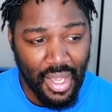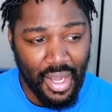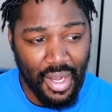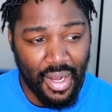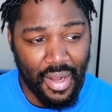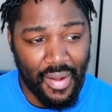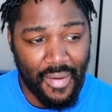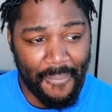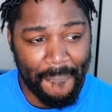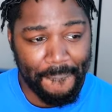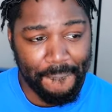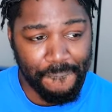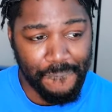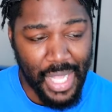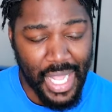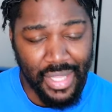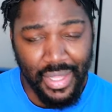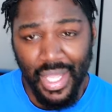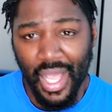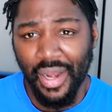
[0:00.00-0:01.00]

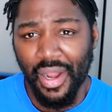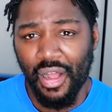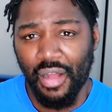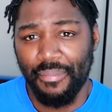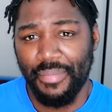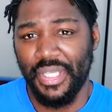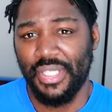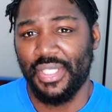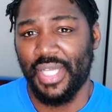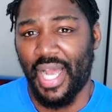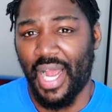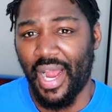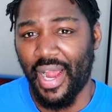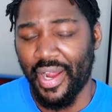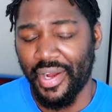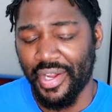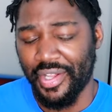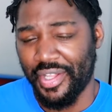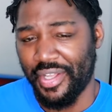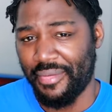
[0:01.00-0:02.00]
Um, I thought I'd be
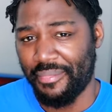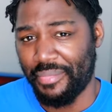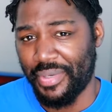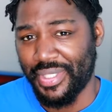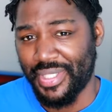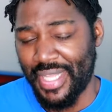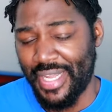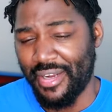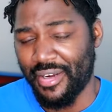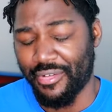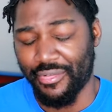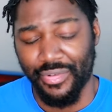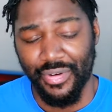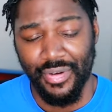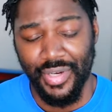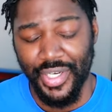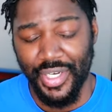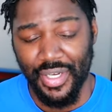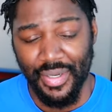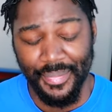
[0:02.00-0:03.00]
tired of them, but they are
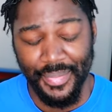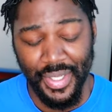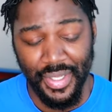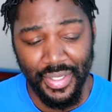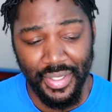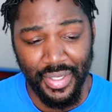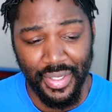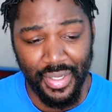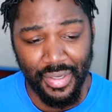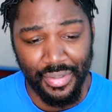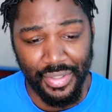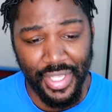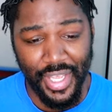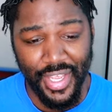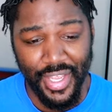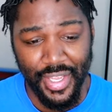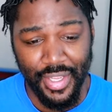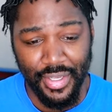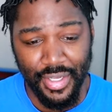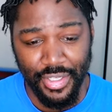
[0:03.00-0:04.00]
growing on me. You know,
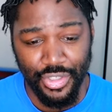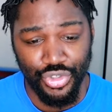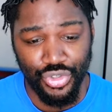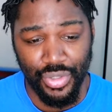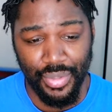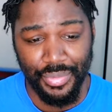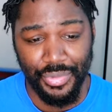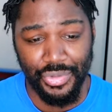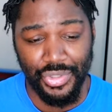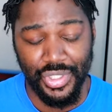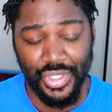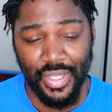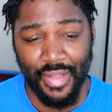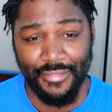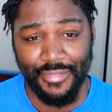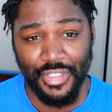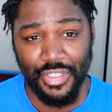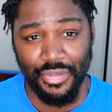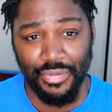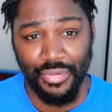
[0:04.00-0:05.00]
they contribute
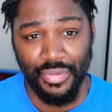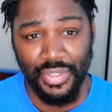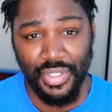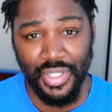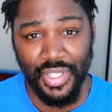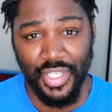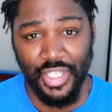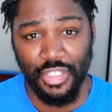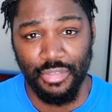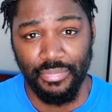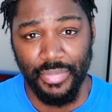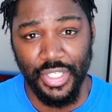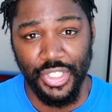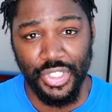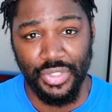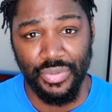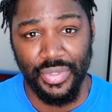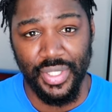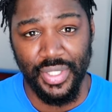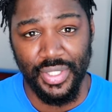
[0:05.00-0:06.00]
stuff too to these
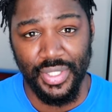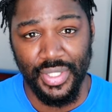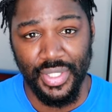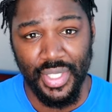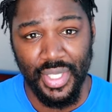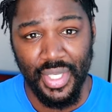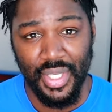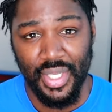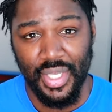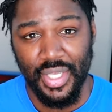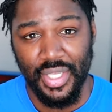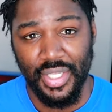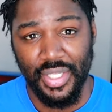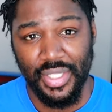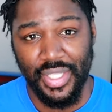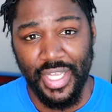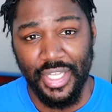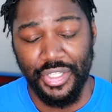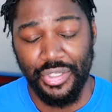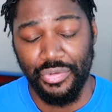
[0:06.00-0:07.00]
mysteries
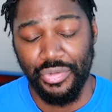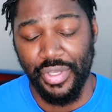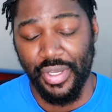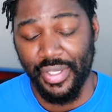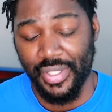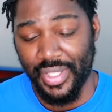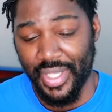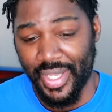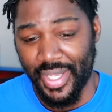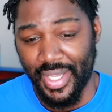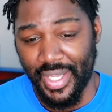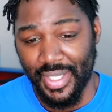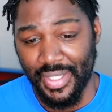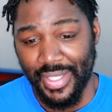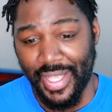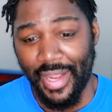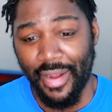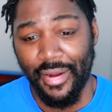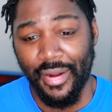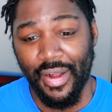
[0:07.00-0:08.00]
they do their
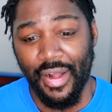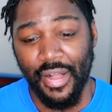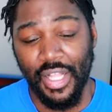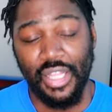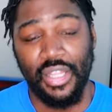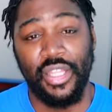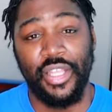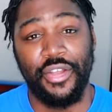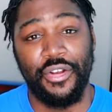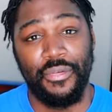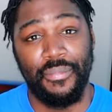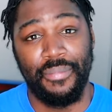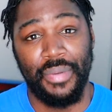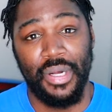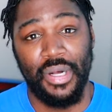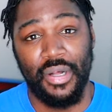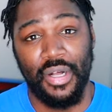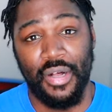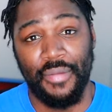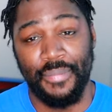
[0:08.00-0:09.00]
thing. They're a little
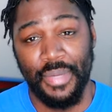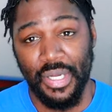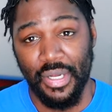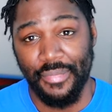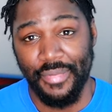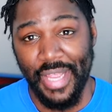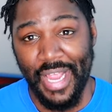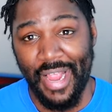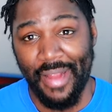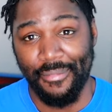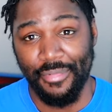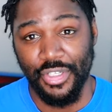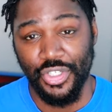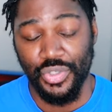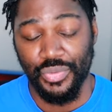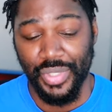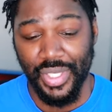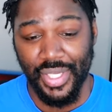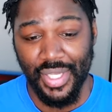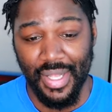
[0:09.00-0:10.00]
bit above
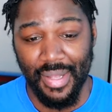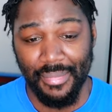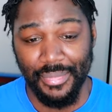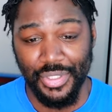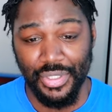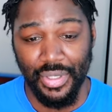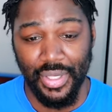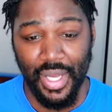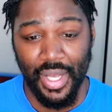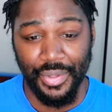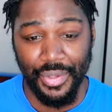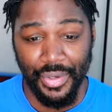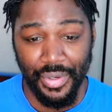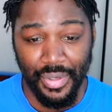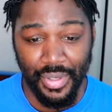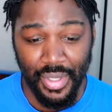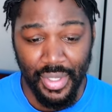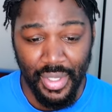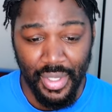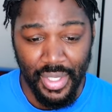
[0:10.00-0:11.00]
average when it comes to
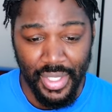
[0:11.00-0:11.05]
other